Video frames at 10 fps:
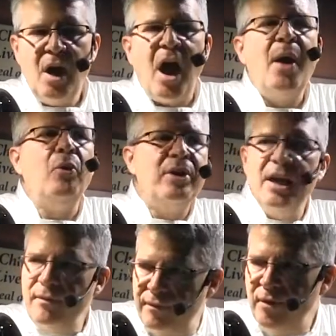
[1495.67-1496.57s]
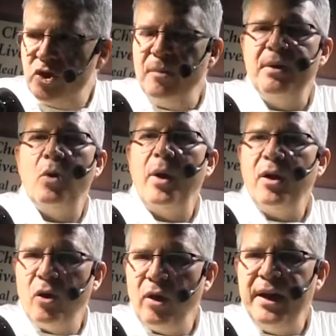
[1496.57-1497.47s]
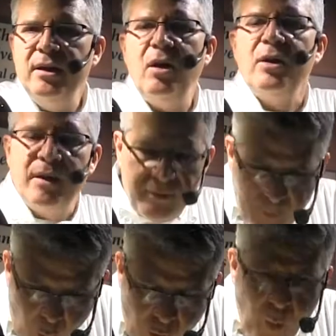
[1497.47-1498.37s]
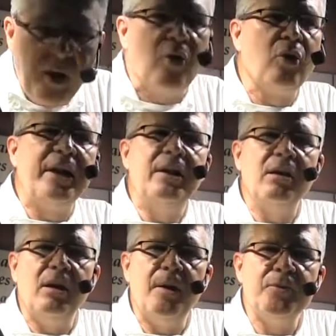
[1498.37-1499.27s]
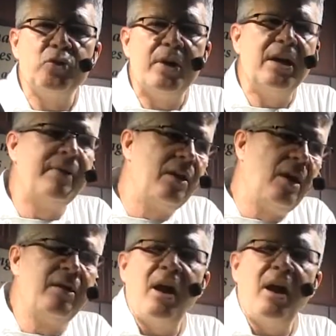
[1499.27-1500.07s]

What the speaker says: I will give the shipping away early, I'll give the bowl away early, so I